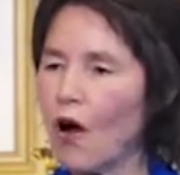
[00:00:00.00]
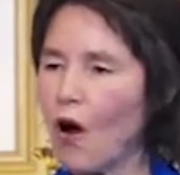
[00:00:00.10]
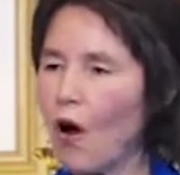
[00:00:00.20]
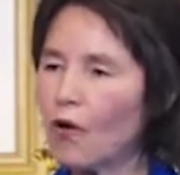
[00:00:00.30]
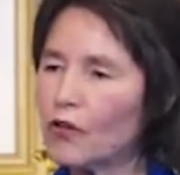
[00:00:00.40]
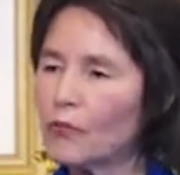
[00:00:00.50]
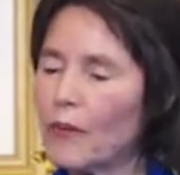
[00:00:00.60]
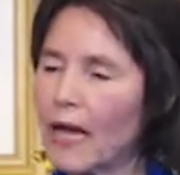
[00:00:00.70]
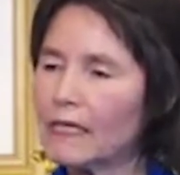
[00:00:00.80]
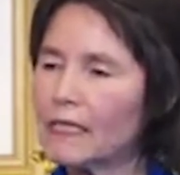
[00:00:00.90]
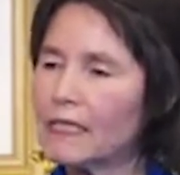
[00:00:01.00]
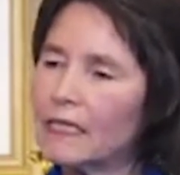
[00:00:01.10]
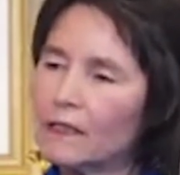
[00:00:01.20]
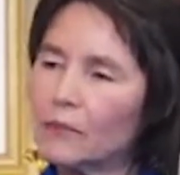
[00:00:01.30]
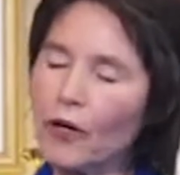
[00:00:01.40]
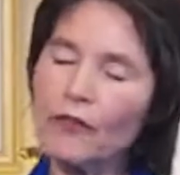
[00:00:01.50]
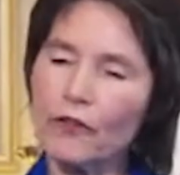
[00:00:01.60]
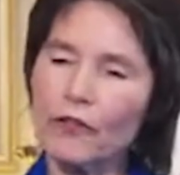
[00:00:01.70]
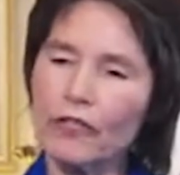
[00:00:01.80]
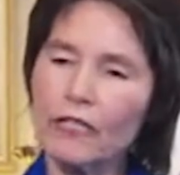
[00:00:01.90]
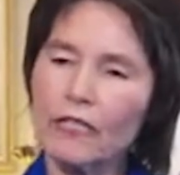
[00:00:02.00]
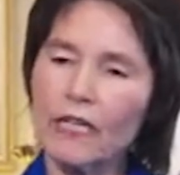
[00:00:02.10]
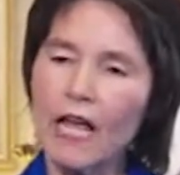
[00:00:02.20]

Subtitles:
all humanity in brotherhood,